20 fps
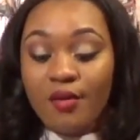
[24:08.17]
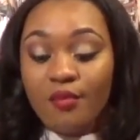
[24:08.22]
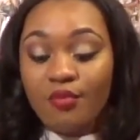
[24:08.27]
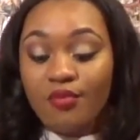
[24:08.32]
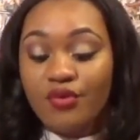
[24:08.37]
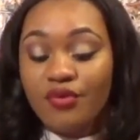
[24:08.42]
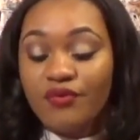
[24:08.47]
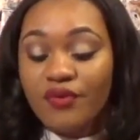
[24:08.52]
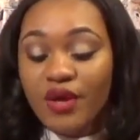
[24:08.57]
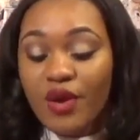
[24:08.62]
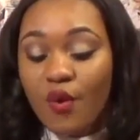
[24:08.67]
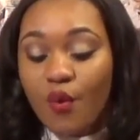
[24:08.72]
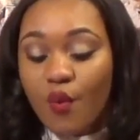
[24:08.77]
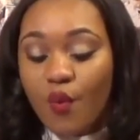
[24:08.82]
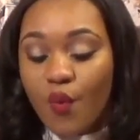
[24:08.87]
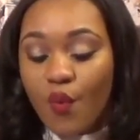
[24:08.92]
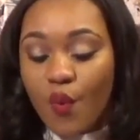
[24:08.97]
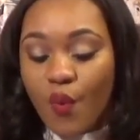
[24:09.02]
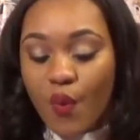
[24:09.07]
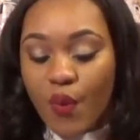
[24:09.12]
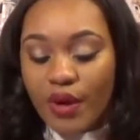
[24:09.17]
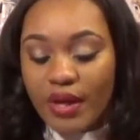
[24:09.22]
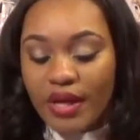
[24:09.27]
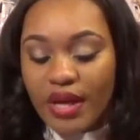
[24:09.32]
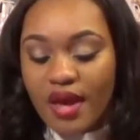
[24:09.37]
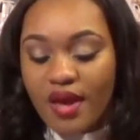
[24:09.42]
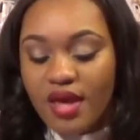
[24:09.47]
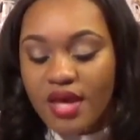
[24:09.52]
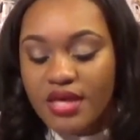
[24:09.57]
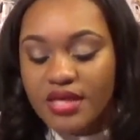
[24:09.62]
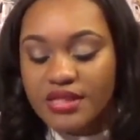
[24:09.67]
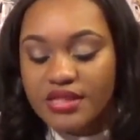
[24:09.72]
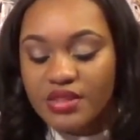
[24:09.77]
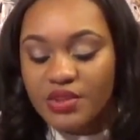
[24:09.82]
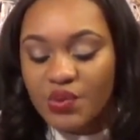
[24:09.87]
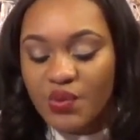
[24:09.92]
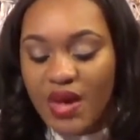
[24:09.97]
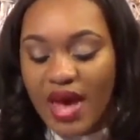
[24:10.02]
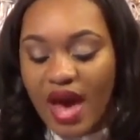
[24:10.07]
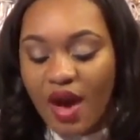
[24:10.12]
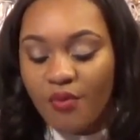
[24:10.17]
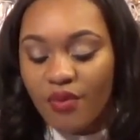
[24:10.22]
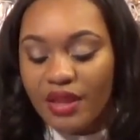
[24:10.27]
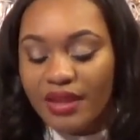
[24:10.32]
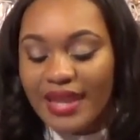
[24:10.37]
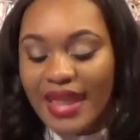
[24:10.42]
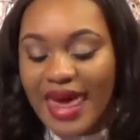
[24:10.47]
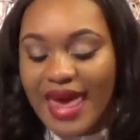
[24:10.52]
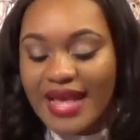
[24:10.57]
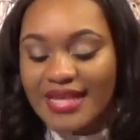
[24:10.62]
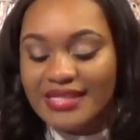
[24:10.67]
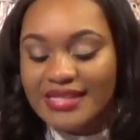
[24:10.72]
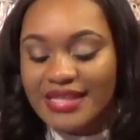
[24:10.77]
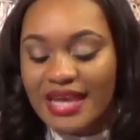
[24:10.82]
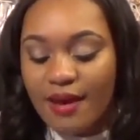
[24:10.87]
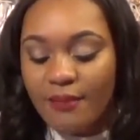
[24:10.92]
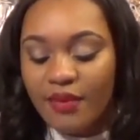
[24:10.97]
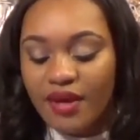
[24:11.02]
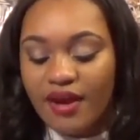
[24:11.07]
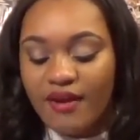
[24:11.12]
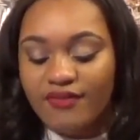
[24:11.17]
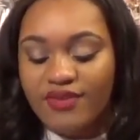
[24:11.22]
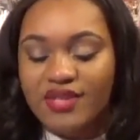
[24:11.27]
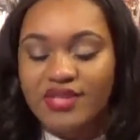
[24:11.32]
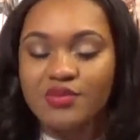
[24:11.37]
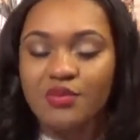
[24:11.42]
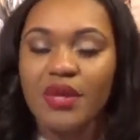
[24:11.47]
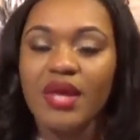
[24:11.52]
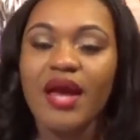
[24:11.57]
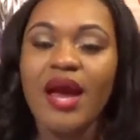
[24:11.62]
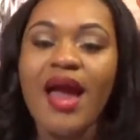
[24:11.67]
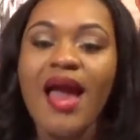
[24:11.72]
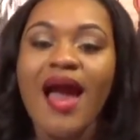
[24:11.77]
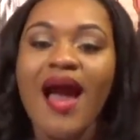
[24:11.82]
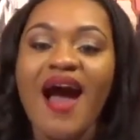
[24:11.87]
Moving on to our last topic of this week,